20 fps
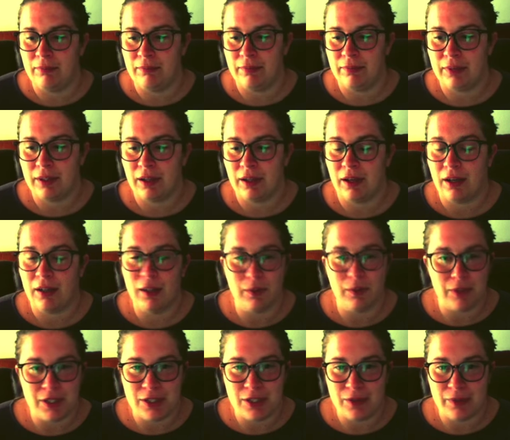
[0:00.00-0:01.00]
Call it
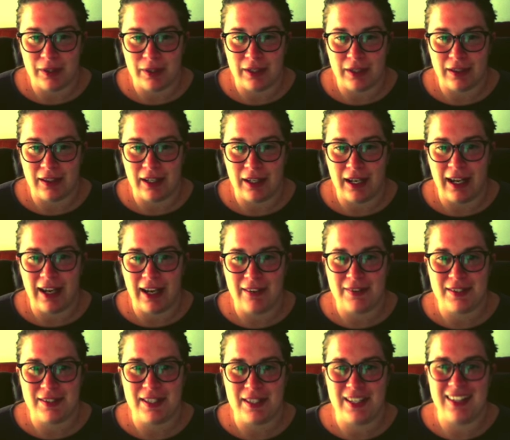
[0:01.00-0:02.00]
what you will. I've
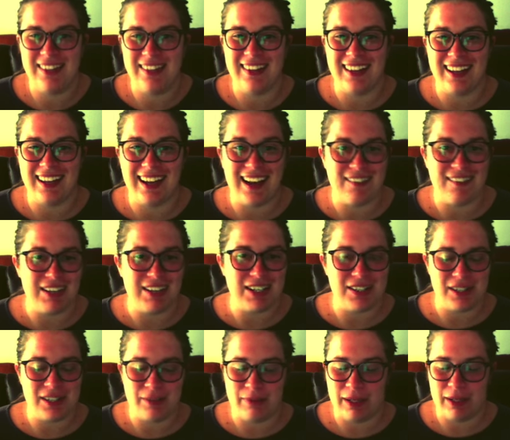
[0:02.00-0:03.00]
actually
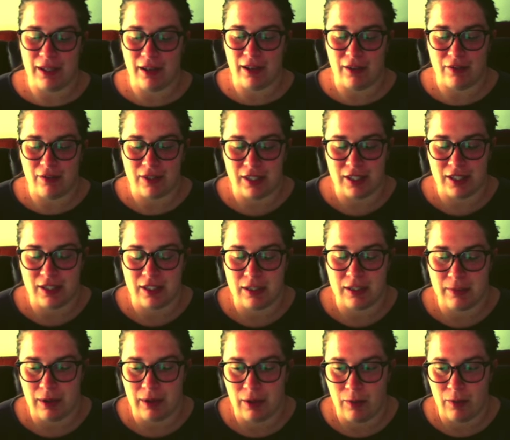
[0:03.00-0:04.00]
had many conversations
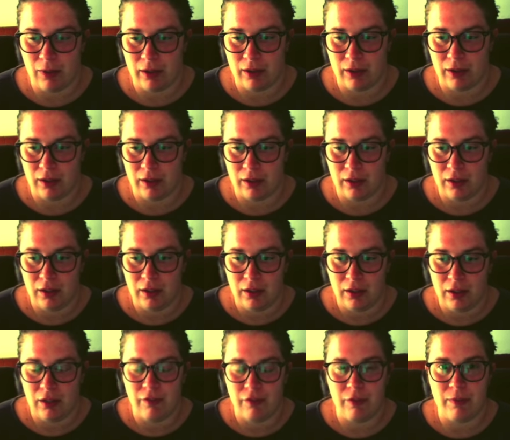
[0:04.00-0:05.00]
about whether
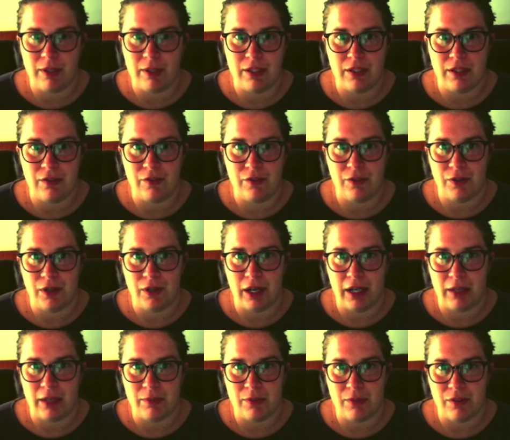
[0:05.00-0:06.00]
fermented food
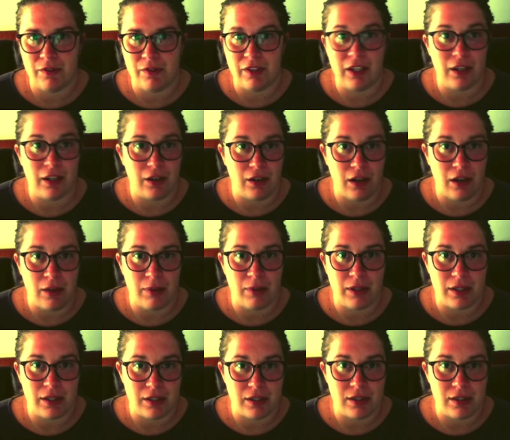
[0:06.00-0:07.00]
items are vegan or not,
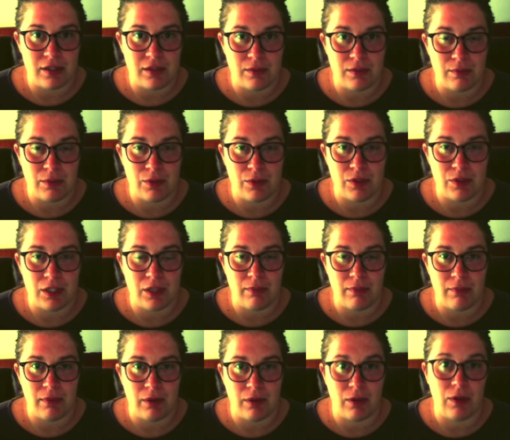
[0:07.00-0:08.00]
because it's mostly,
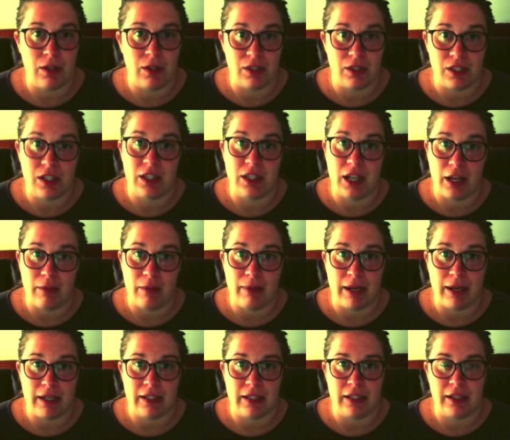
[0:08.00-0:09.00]
well, it's a lot of
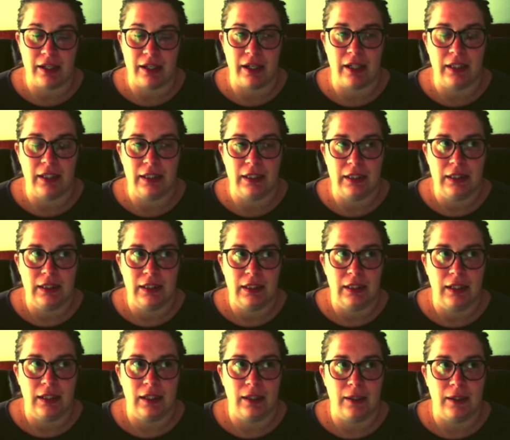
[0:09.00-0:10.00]
bacteria.
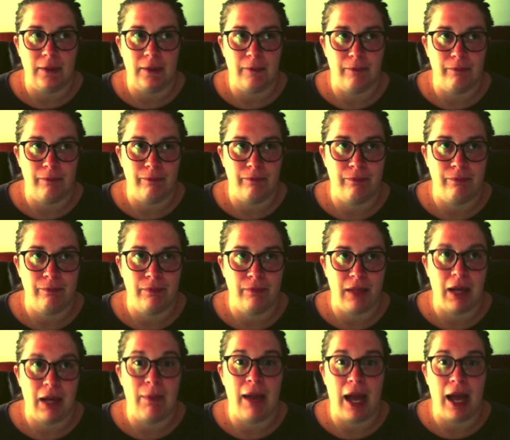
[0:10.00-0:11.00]
I'm
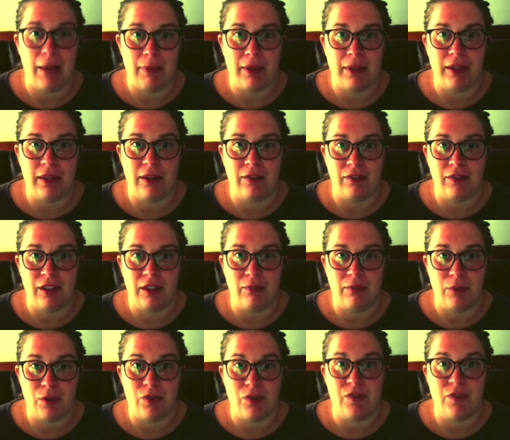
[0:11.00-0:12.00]
happy that
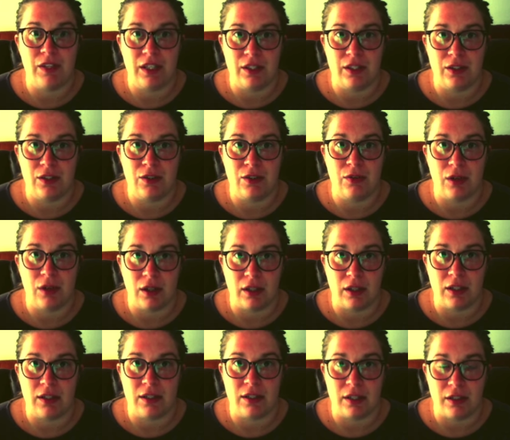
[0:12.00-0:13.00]
most vegans do not
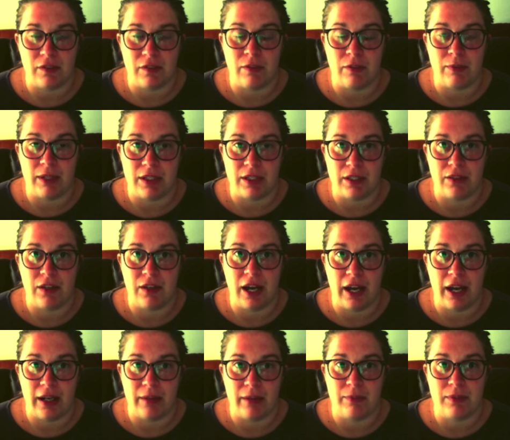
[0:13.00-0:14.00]
consider fermented
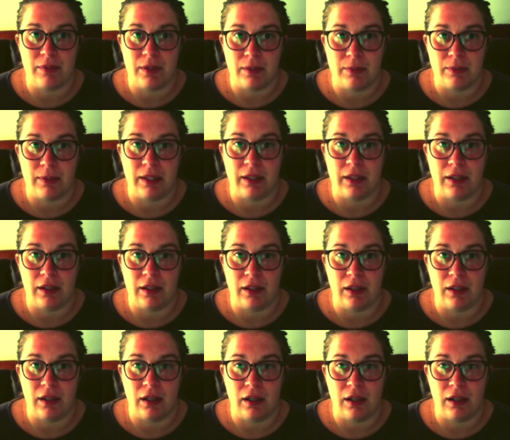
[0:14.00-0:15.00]
items to be
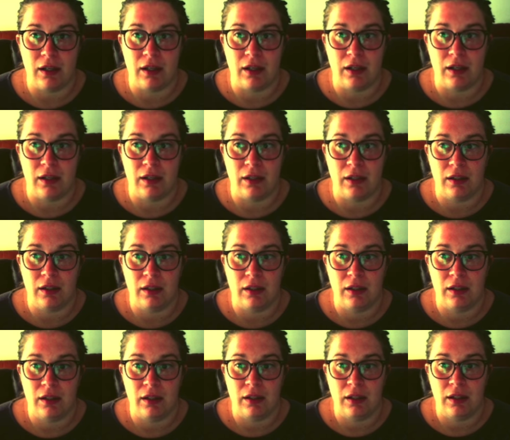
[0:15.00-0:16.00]

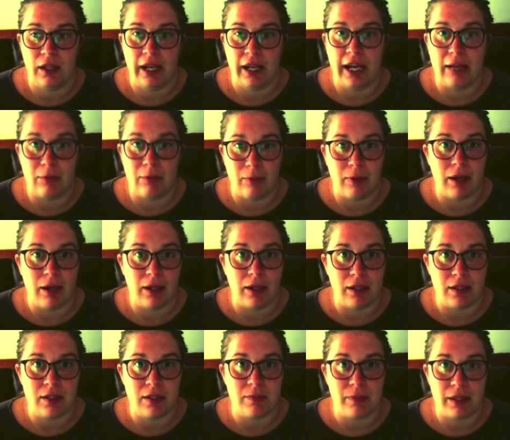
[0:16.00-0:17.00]
animal
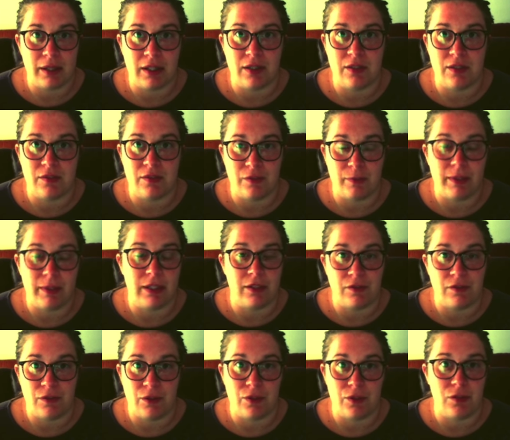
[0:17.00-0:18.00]
products, because fermented
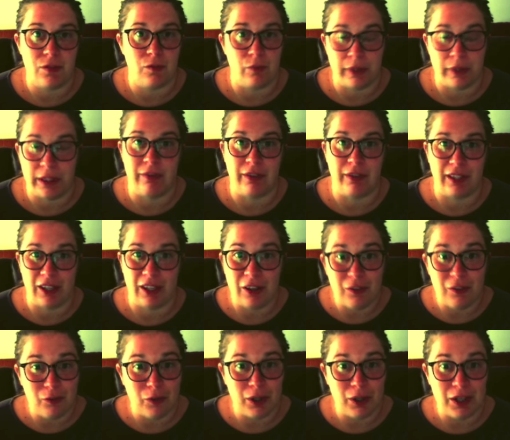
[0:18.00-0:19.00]
foods are really, really
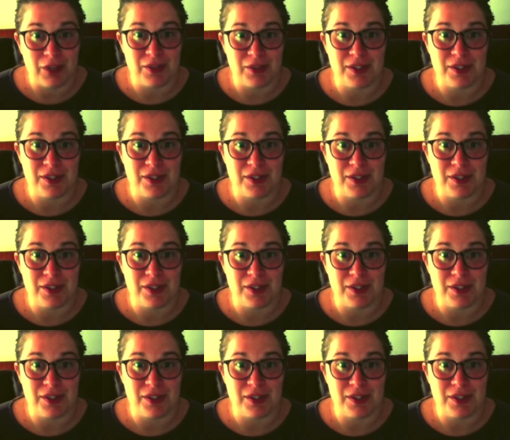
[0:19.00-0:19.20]
good for you.